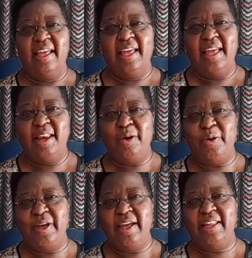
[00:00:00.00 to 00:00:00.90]
Hello
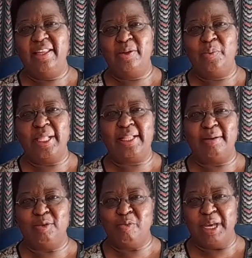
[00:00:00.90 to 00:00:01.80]
and
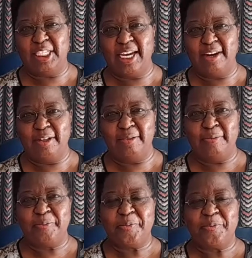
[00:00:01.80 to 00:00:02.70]
welcome to my channel.
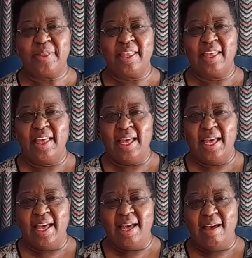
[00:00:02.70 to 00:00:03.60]

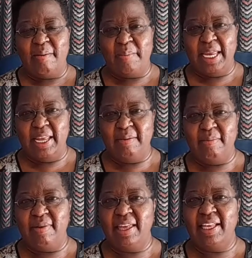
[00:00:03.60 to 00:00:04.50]
My
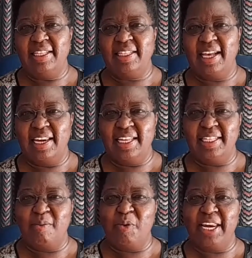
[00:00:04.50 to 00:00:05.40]
name is
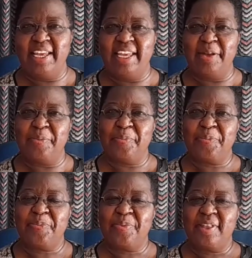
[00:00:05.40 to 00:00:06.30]
Anisia Mwaniki.
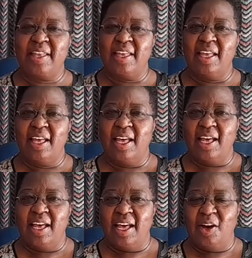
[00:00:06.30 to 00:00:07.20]

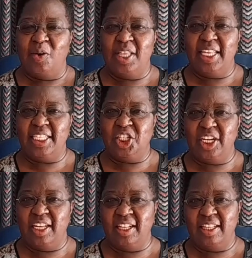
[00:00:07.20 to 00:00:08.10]
On this
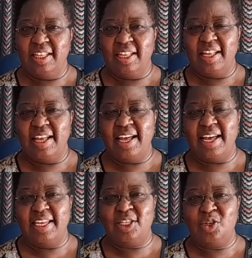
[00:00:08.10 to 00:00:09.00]
channel,
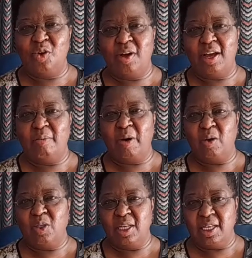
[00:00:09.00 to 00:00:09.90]
I talk
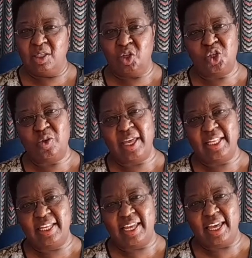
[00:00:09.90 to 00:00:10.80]
about social
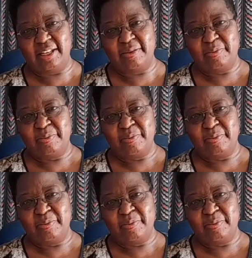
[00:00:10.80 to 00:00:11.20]
etiquette,